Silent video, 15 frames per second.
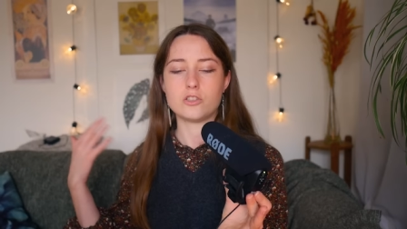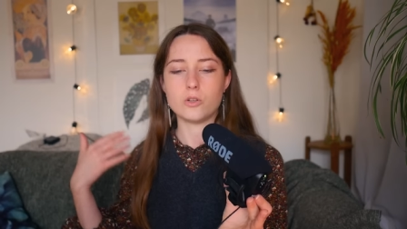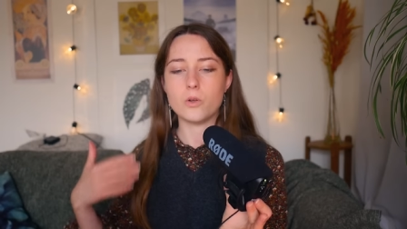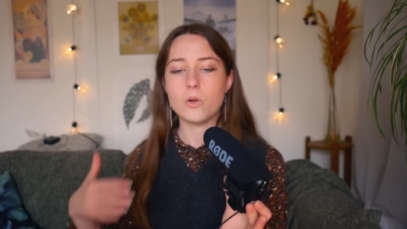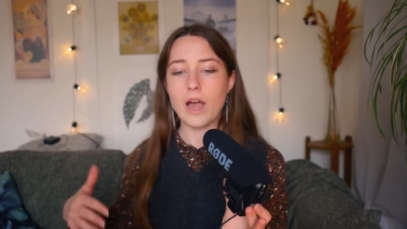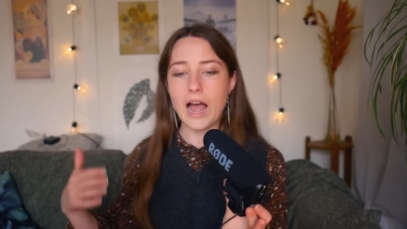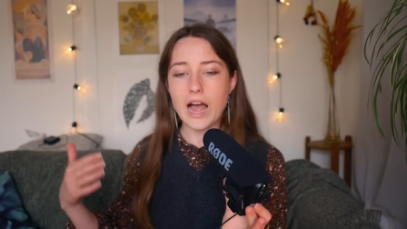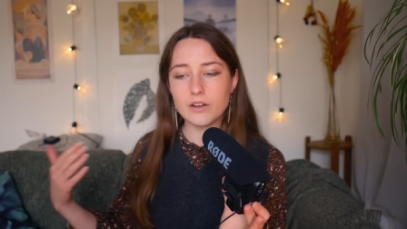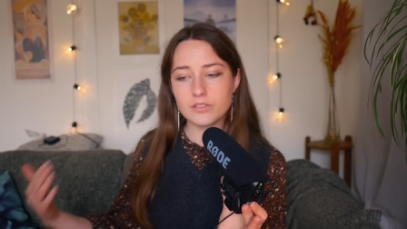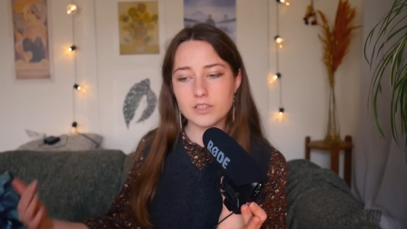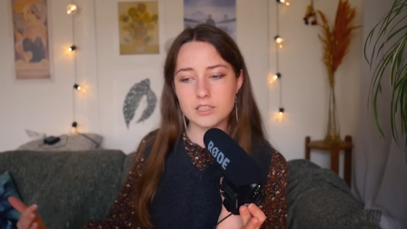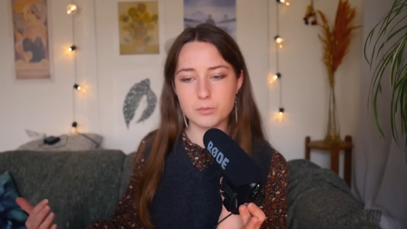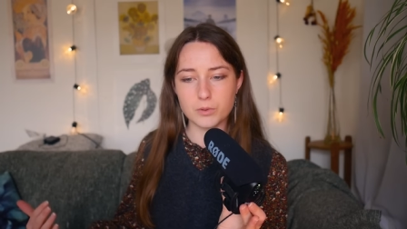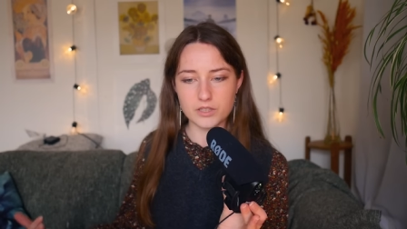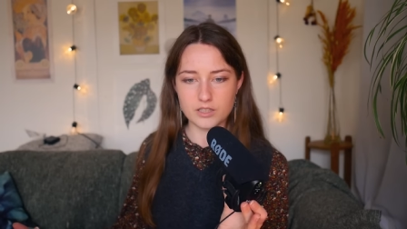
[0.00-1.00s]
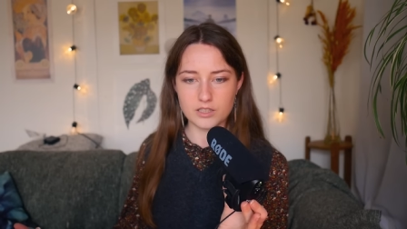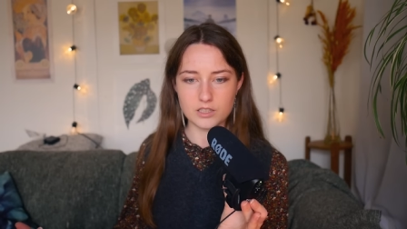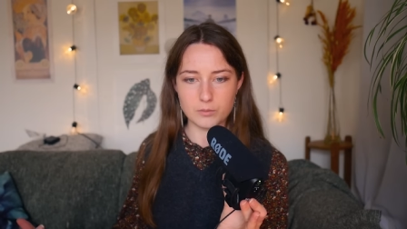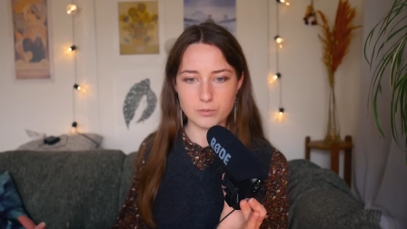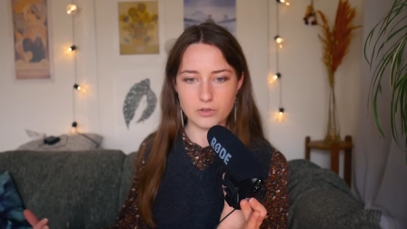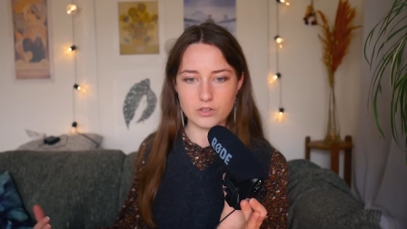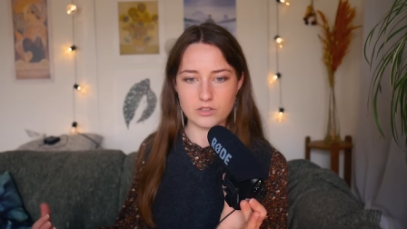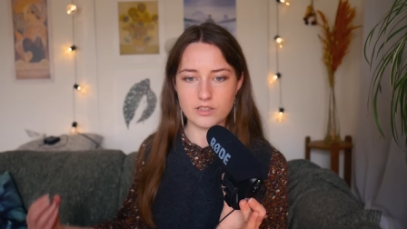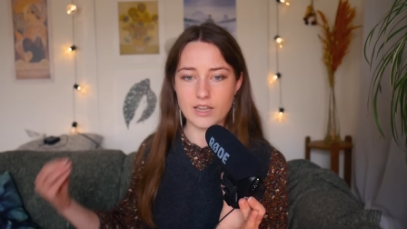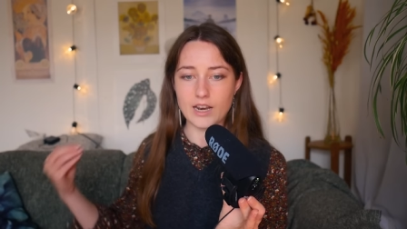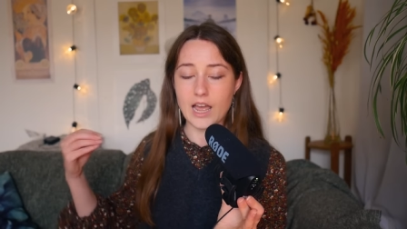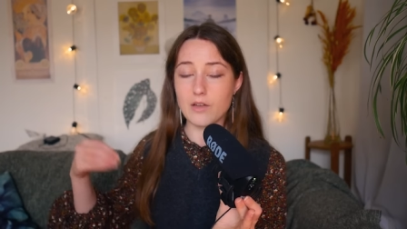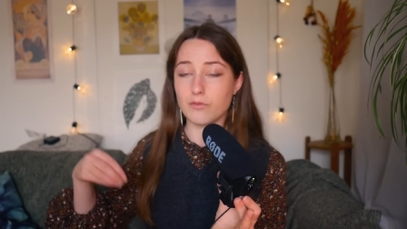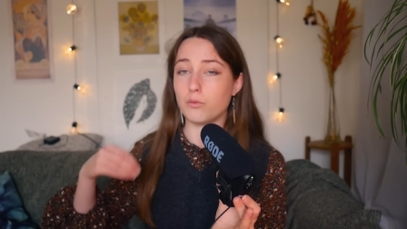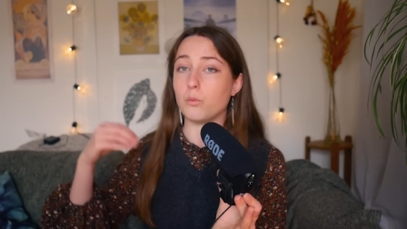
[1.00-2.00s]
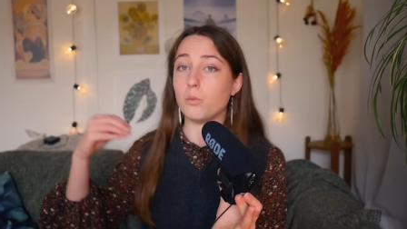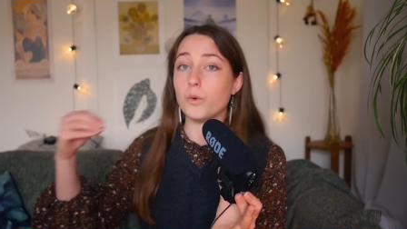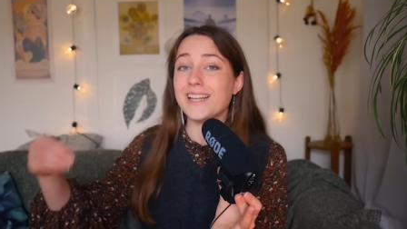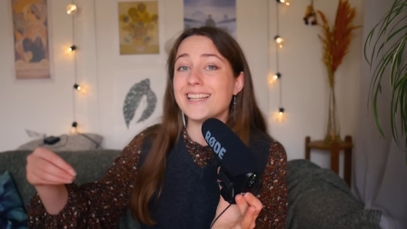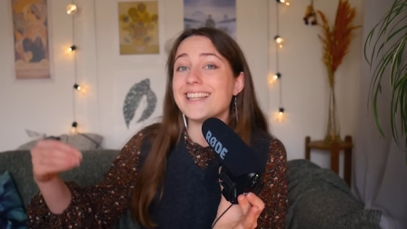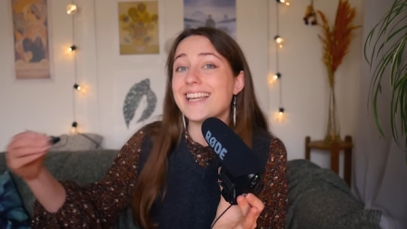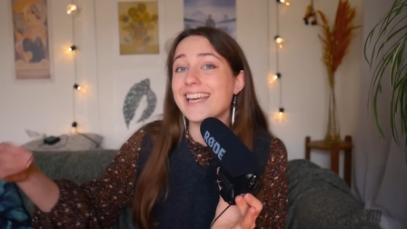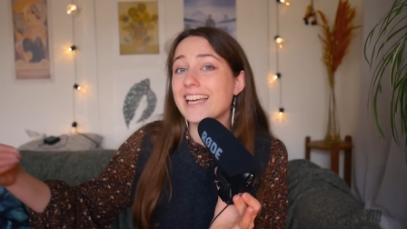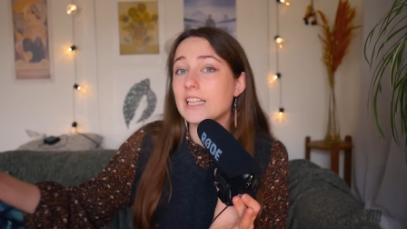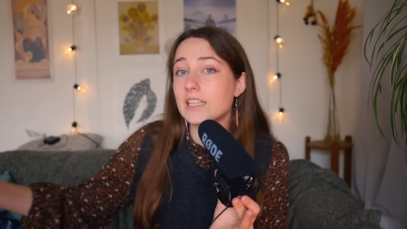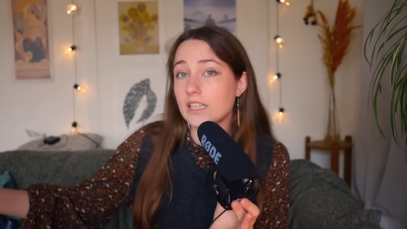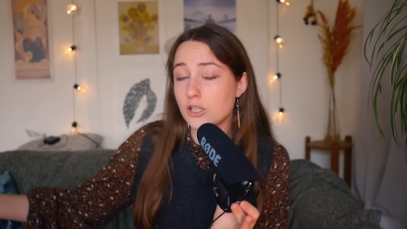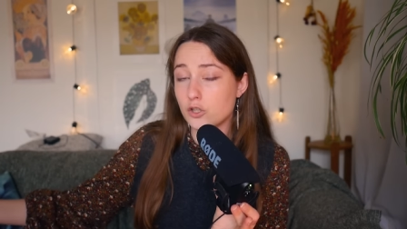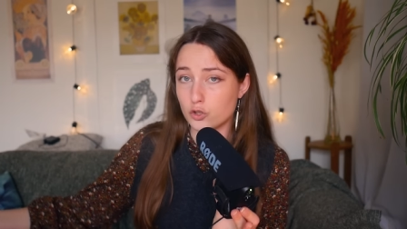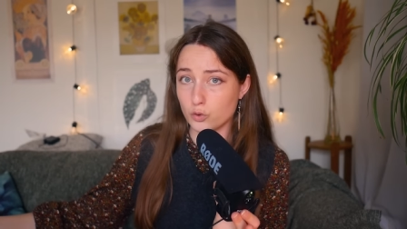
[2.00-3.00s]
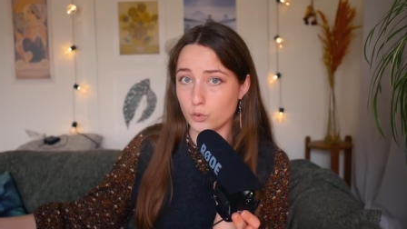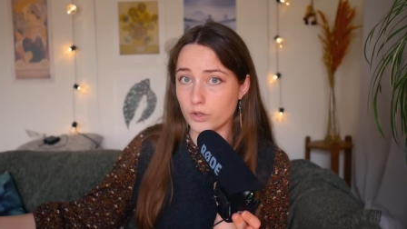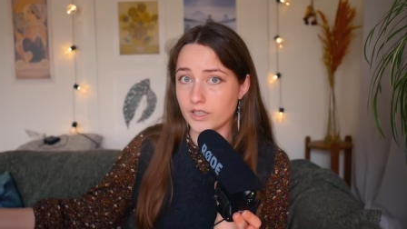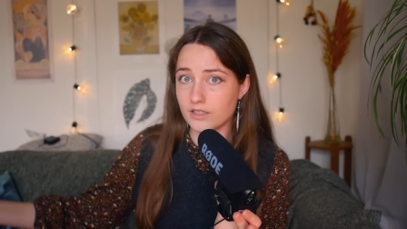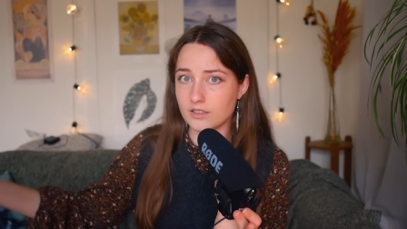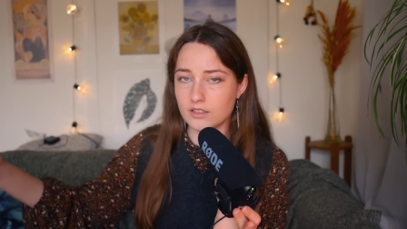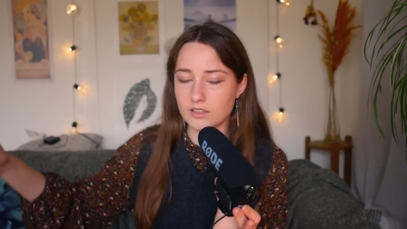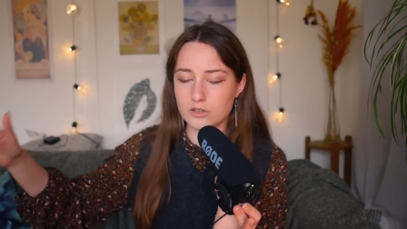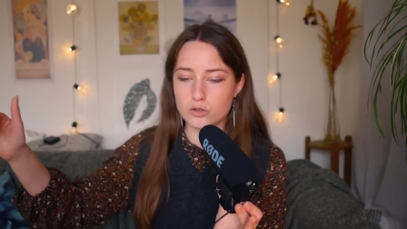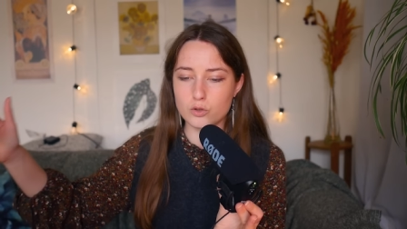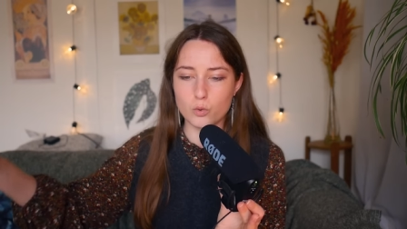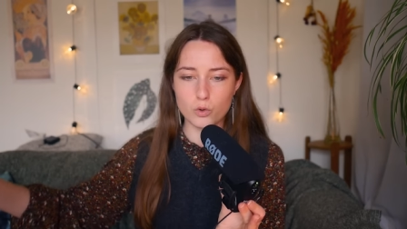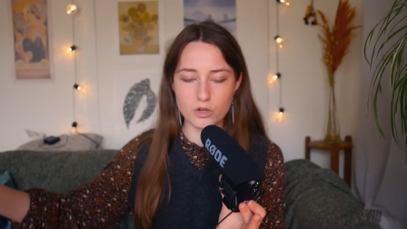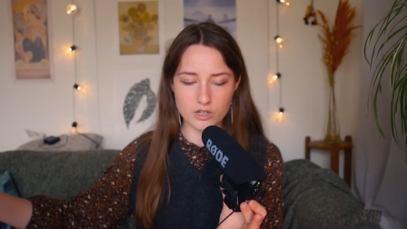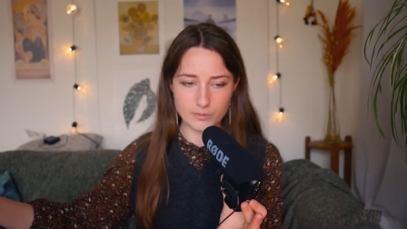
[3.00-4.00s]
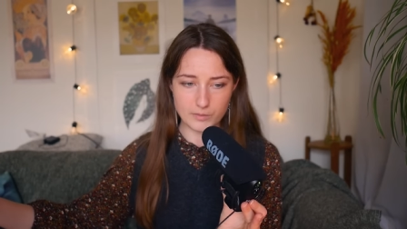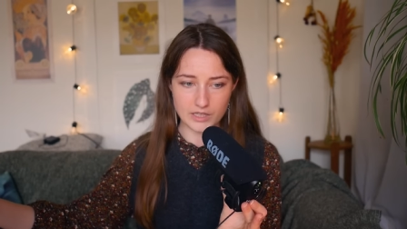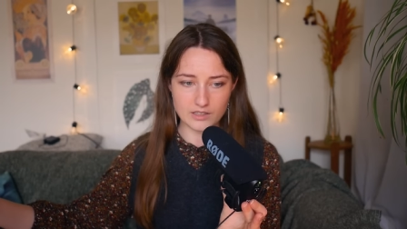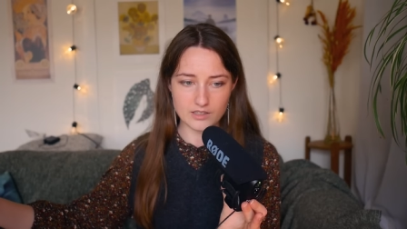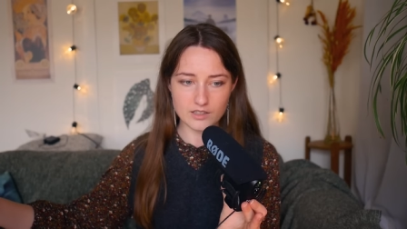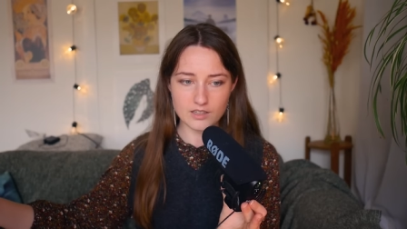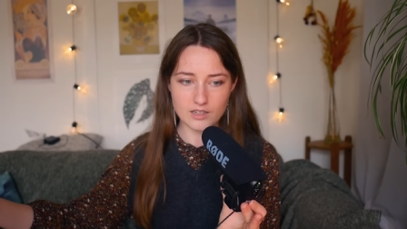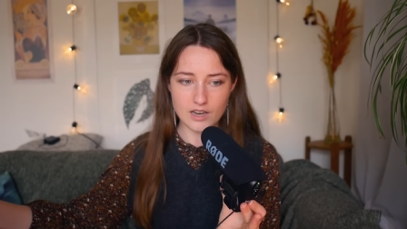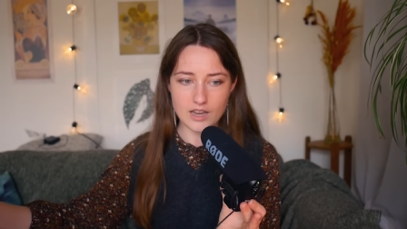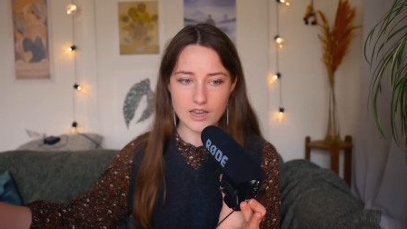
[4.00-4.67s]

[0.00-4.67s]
So you have these participants that have willingly joined this tournament